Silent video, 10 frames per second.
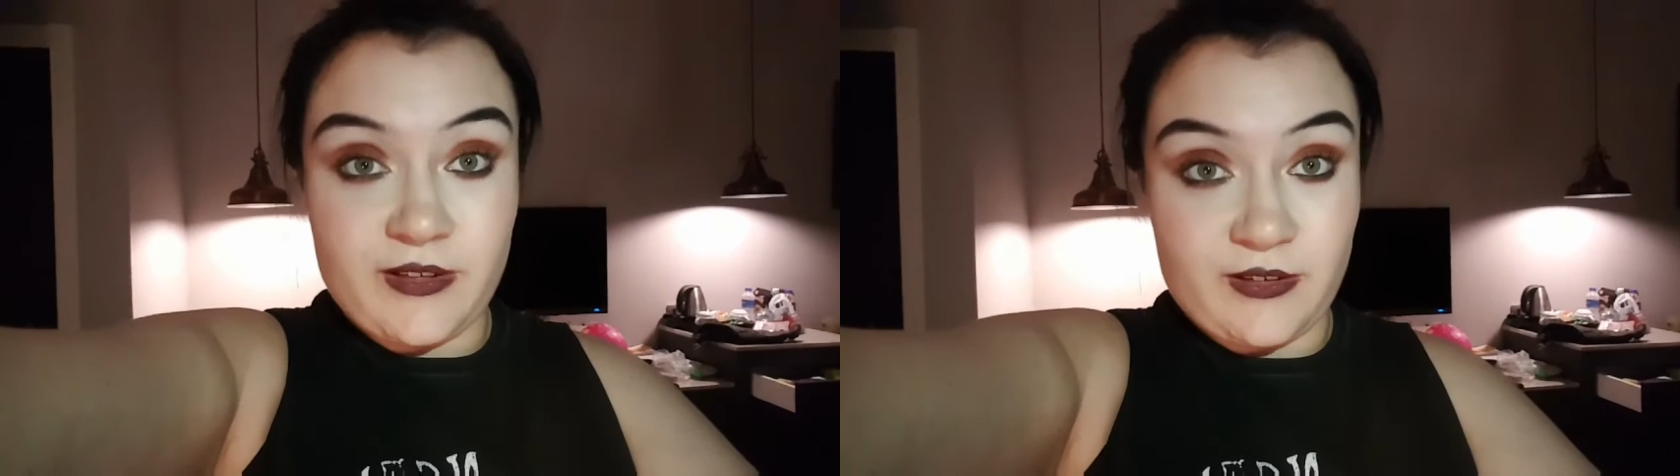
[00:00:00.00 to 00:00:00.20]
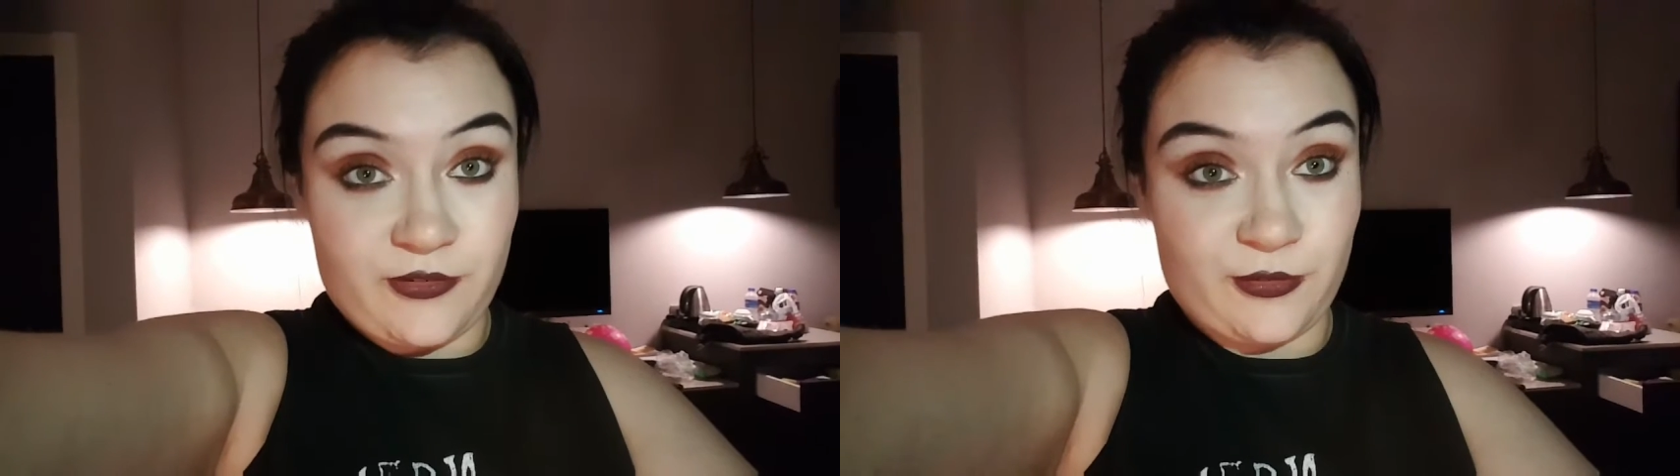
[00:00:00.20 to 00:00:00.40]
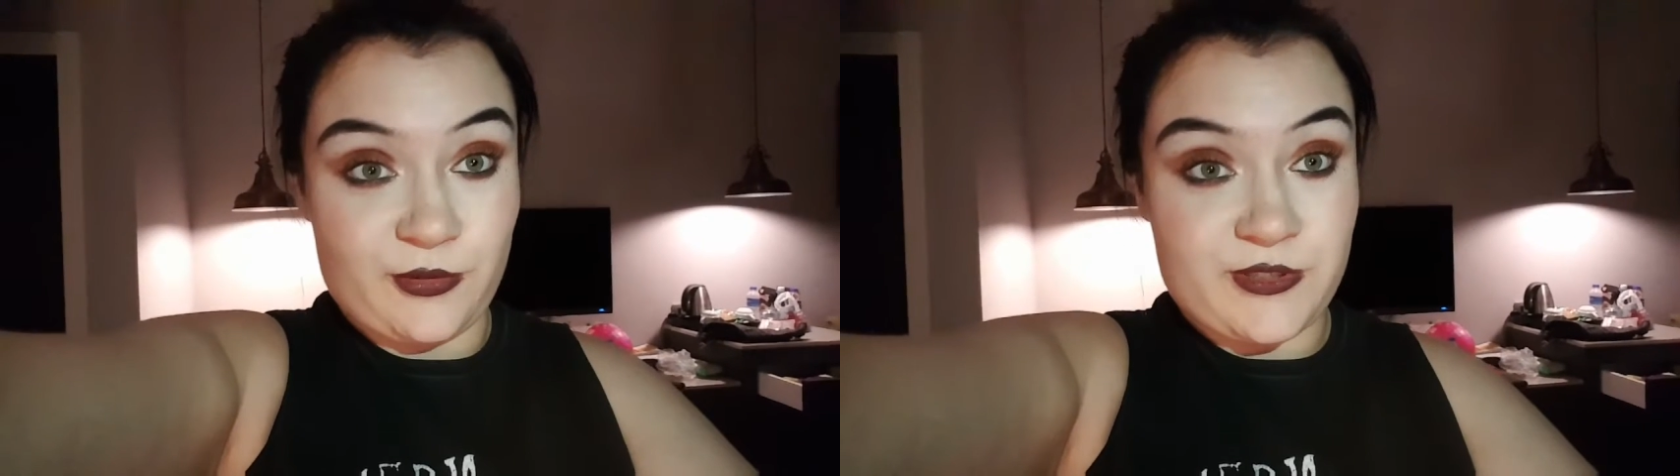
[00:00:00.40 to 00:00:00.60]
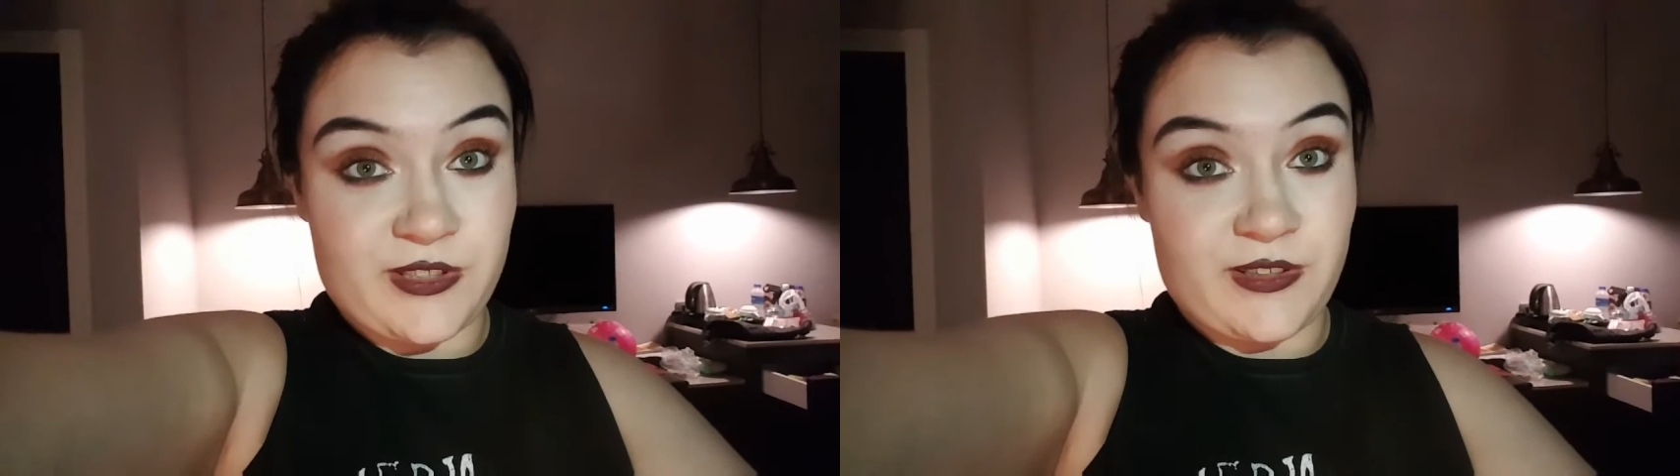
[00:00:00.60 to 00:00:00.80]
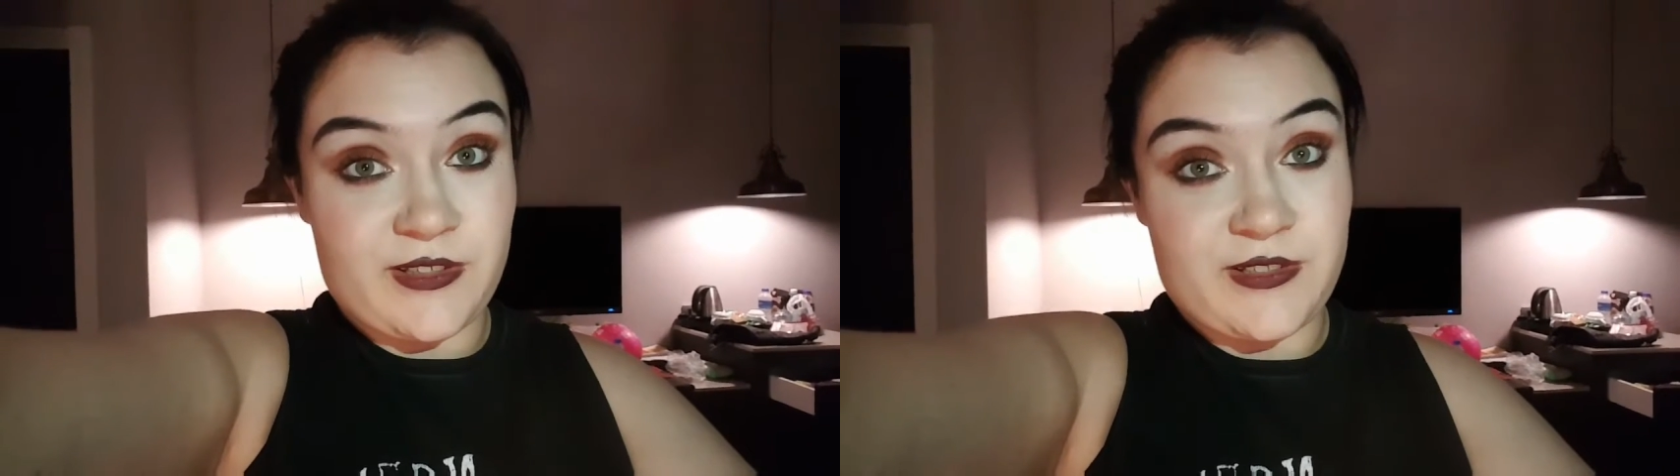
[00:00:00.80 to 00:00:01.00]
If you're
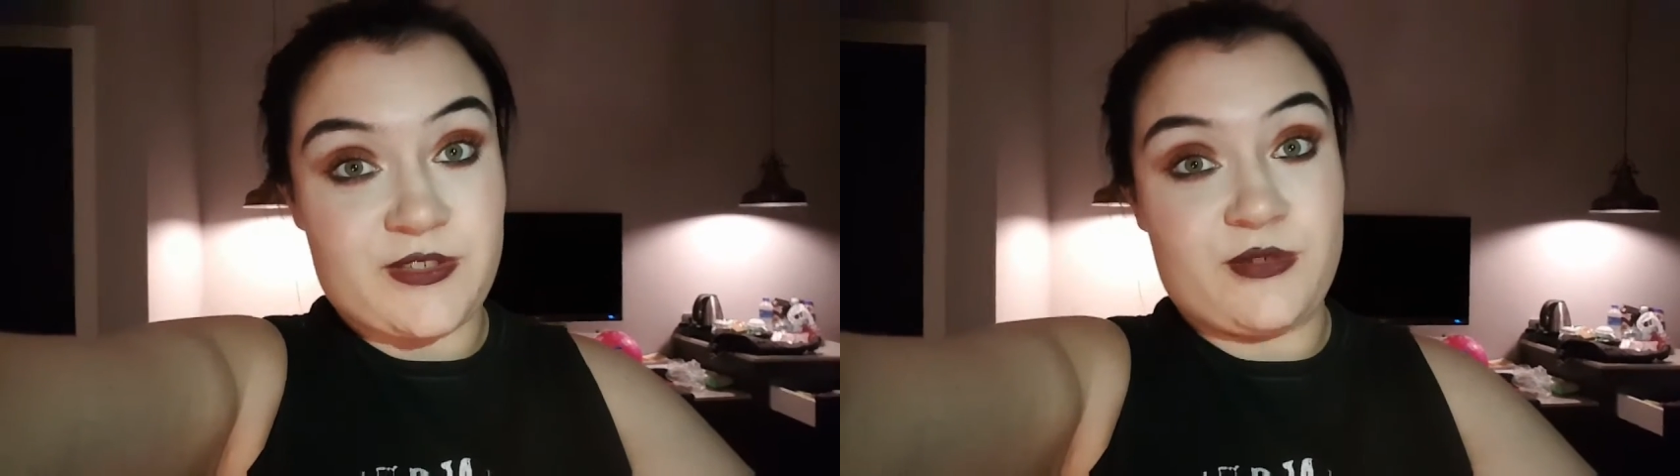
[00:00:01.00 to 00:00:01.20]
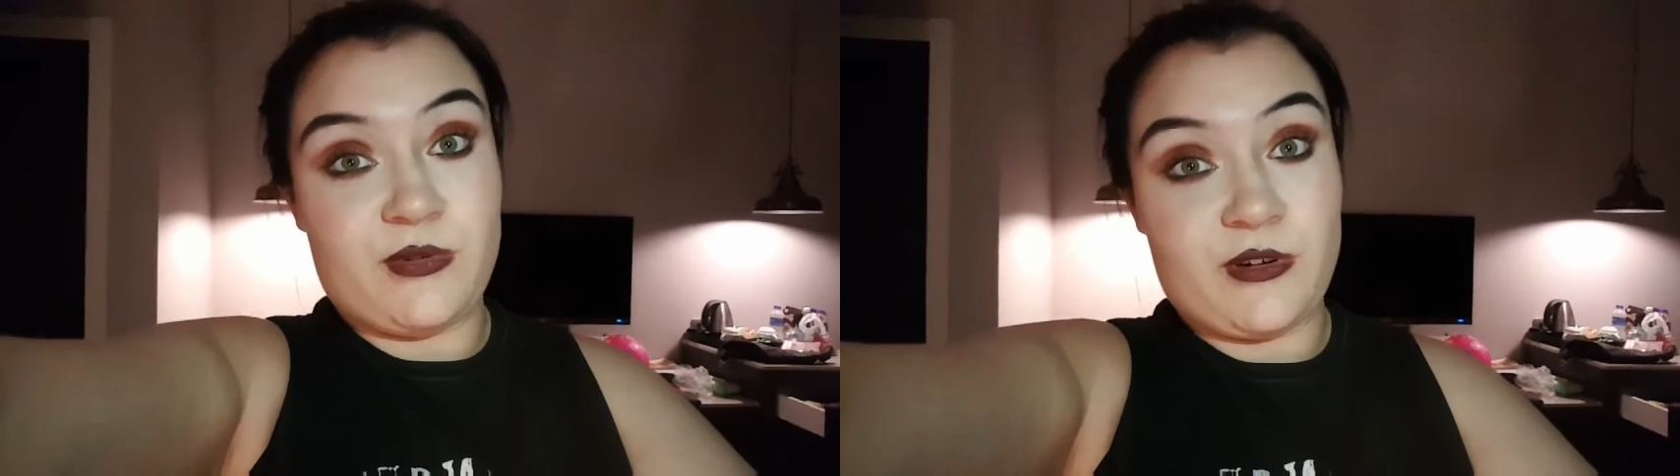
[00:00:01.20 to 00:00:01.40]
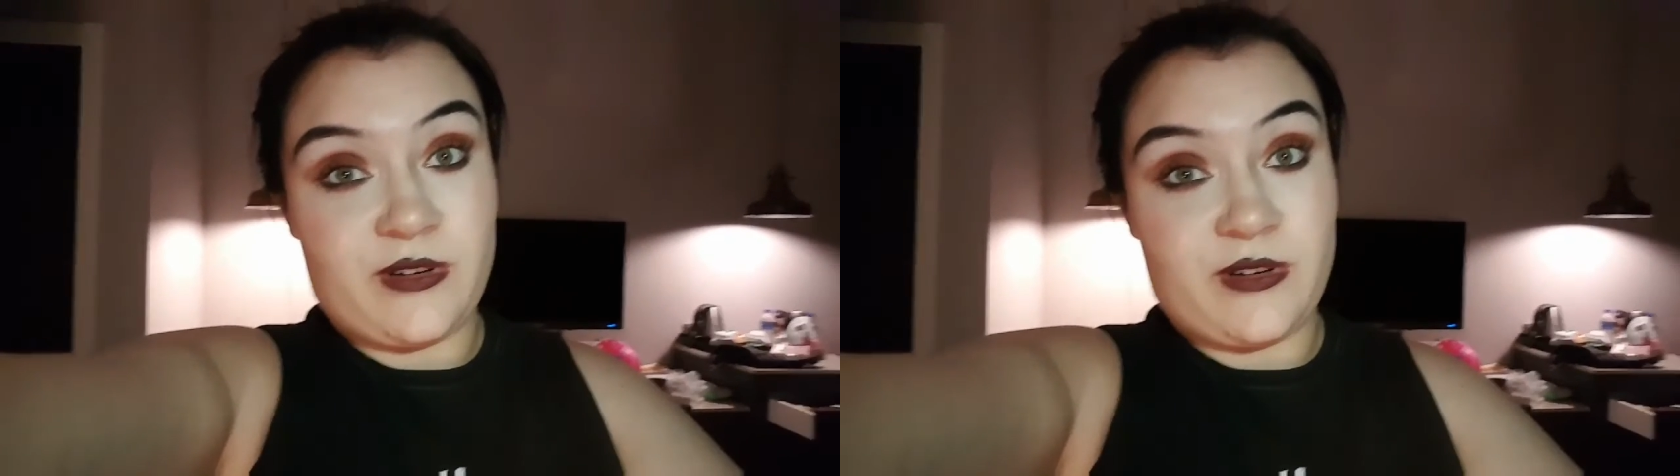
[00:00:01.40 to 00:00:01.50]
watching this and you were